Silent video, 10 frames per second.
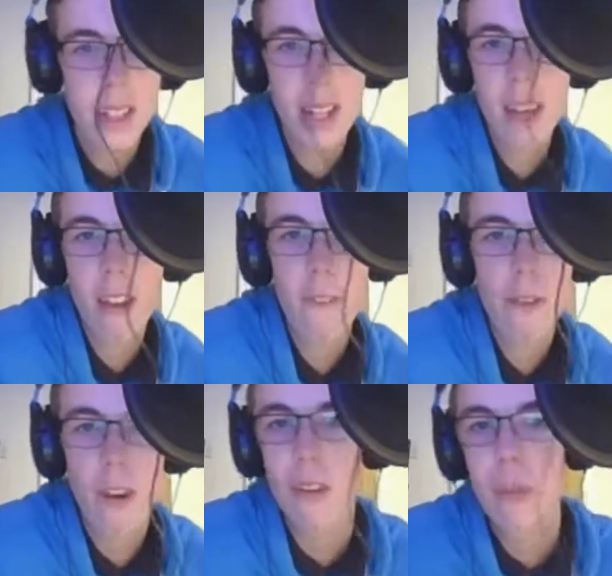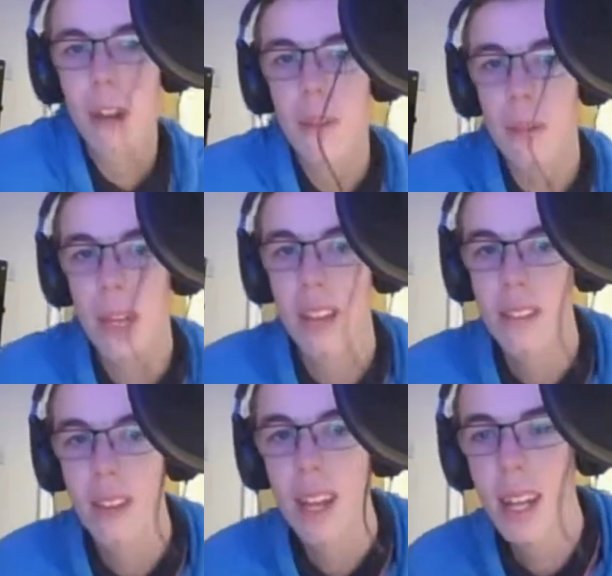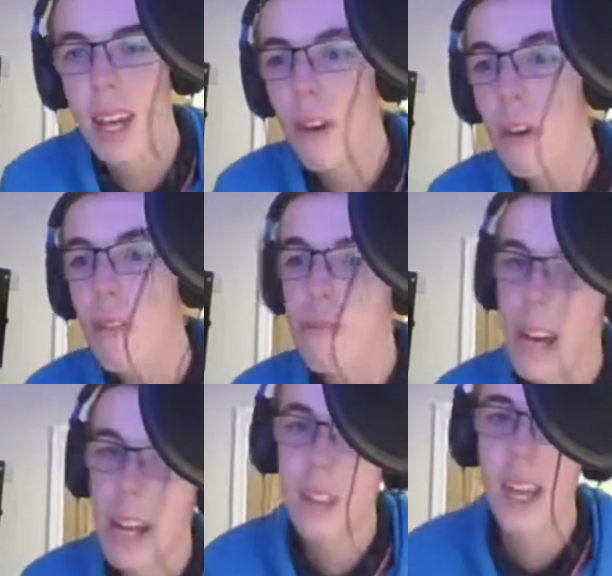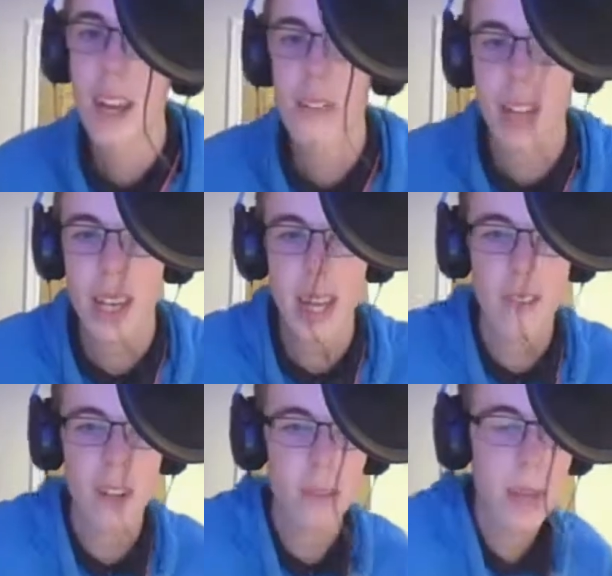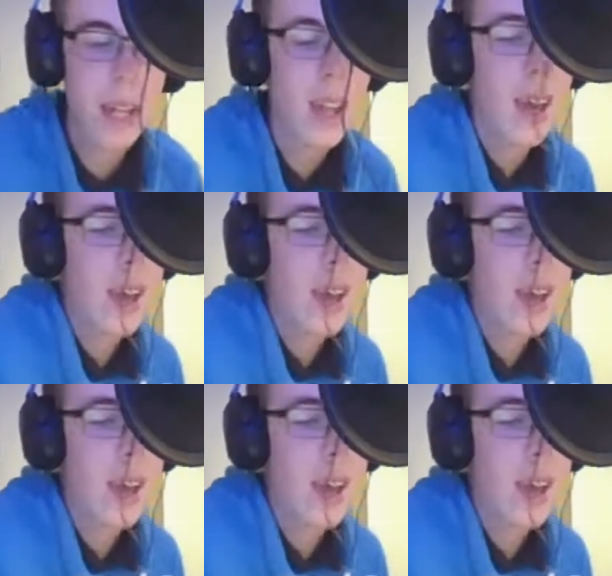you could throw a move up the inside there or around the outside, carry the speed.